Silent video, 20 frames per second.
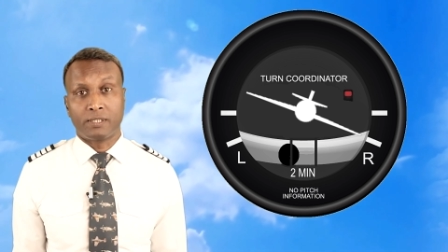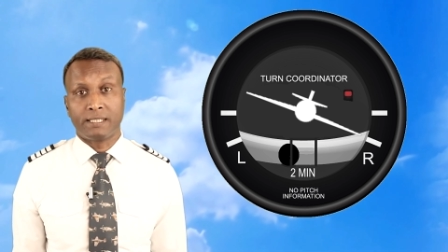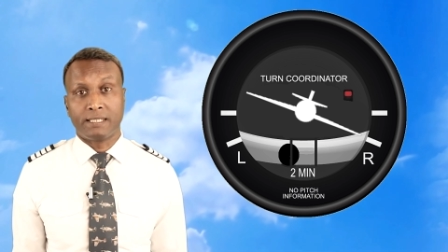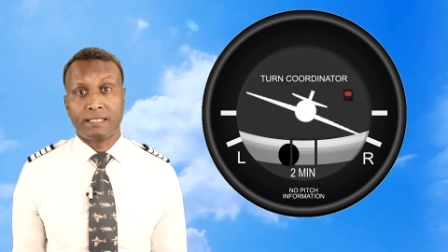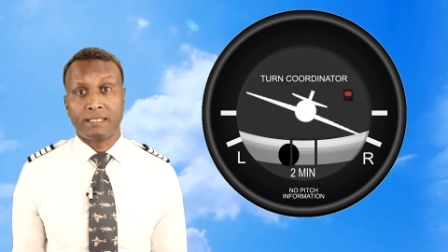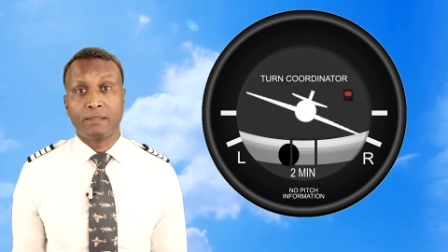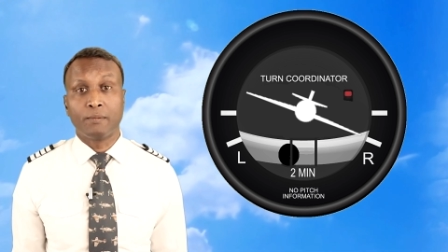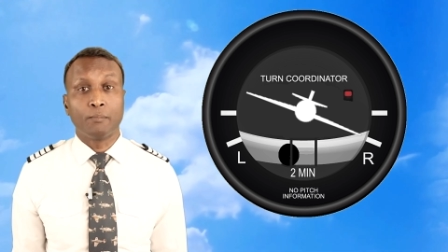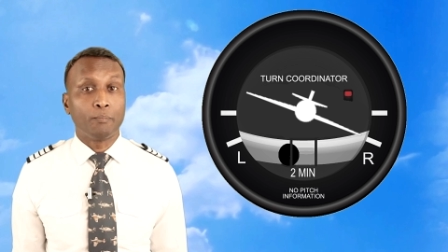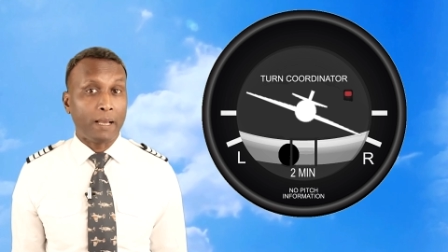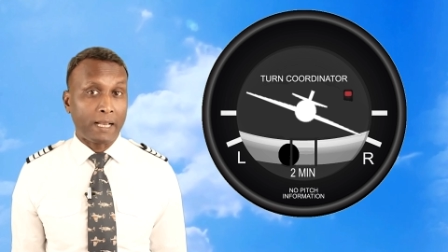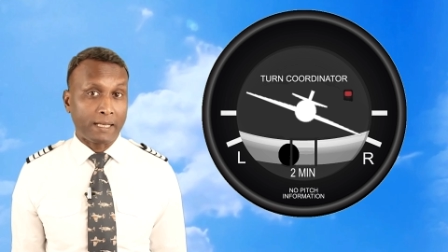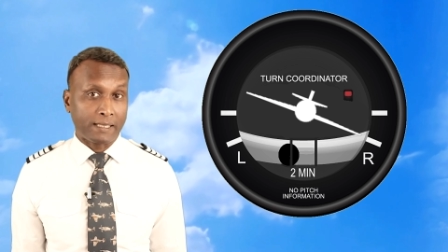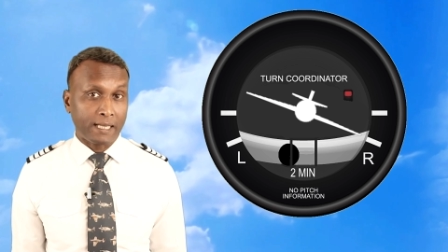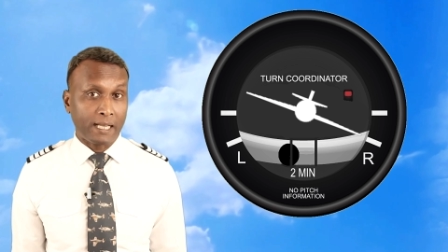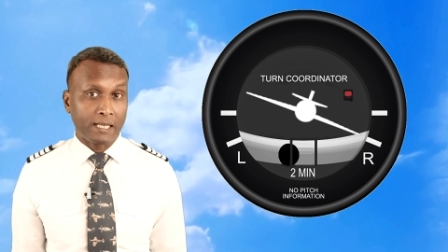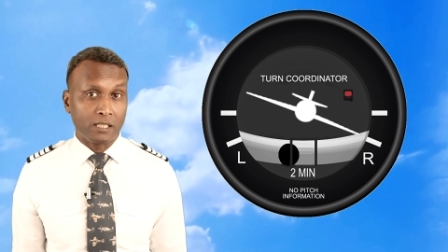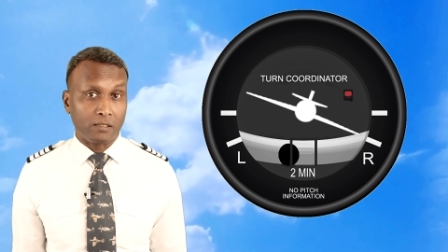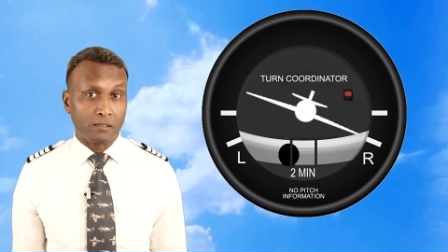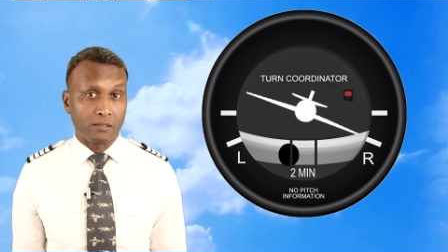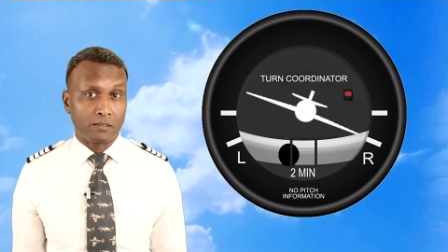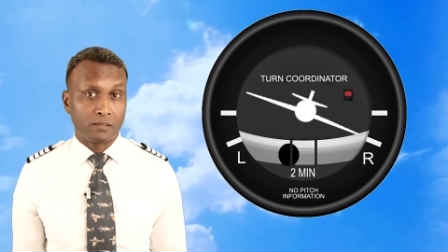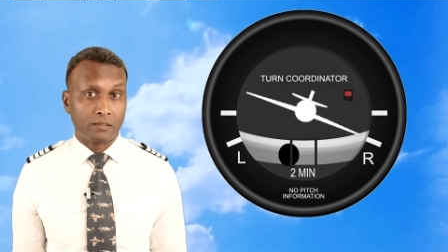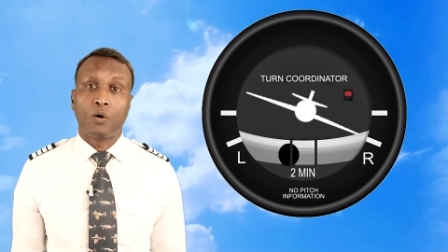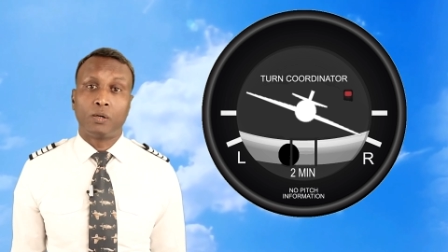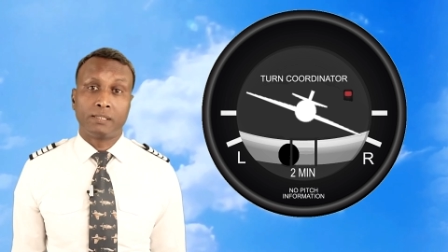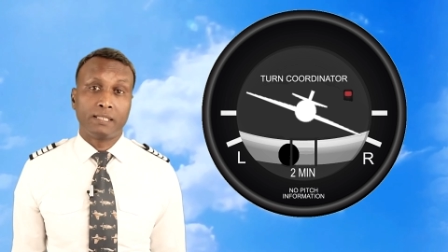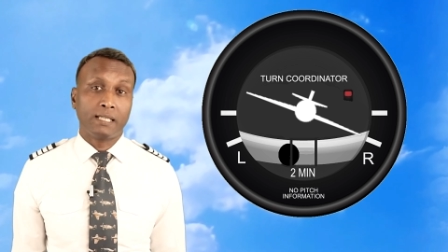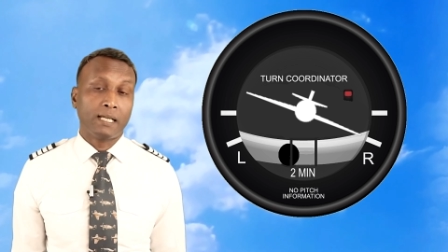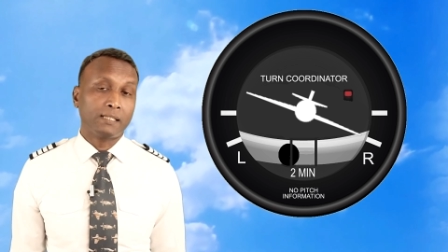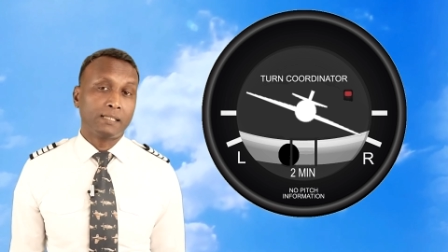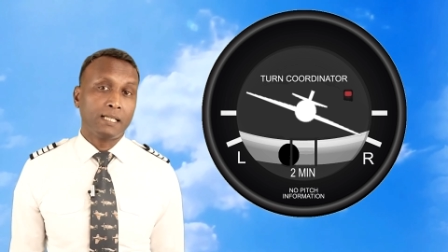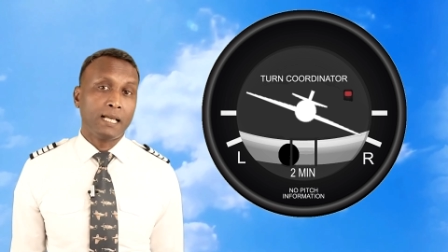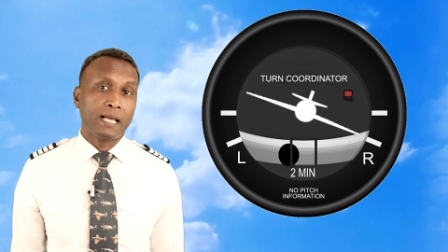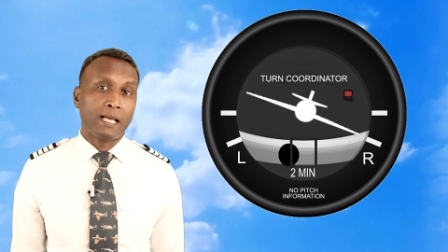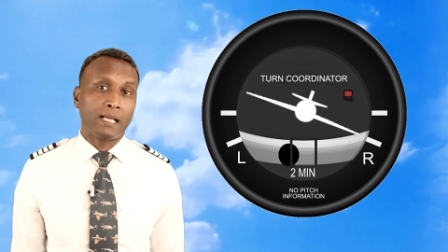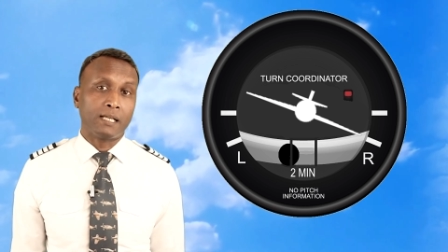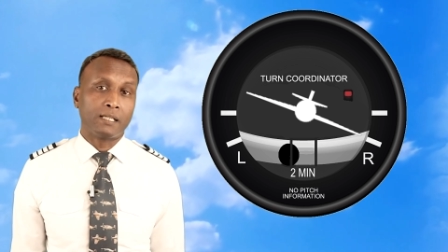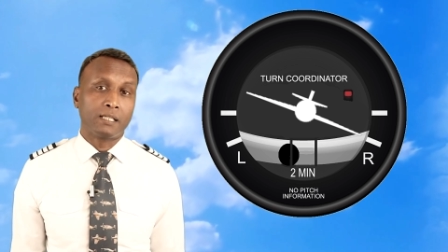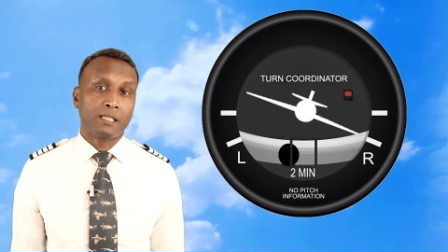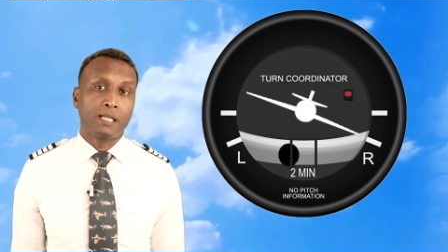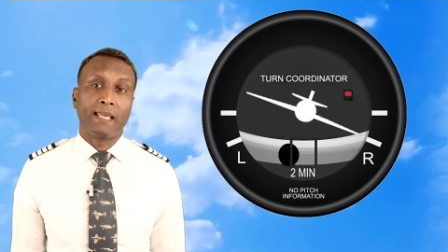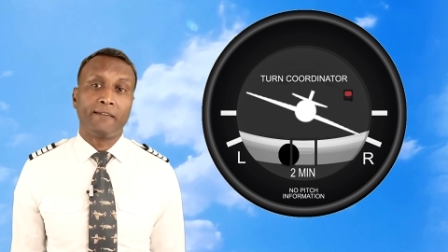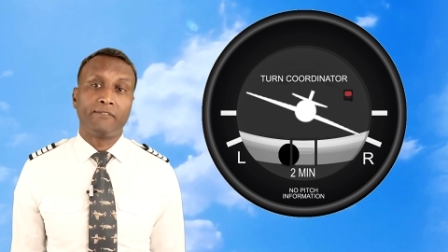for the bank angle. On the other hand,